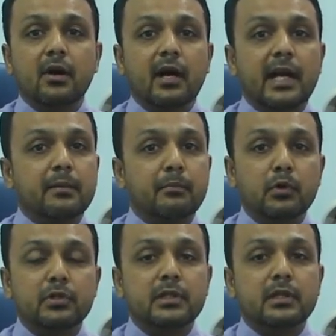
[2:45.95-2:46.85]
and
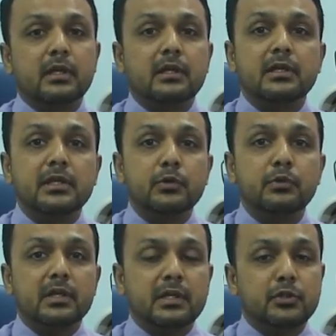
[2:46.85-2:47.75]
most
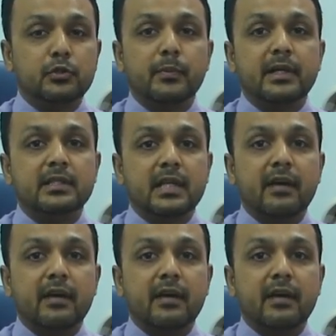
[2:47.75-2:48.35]
new instruments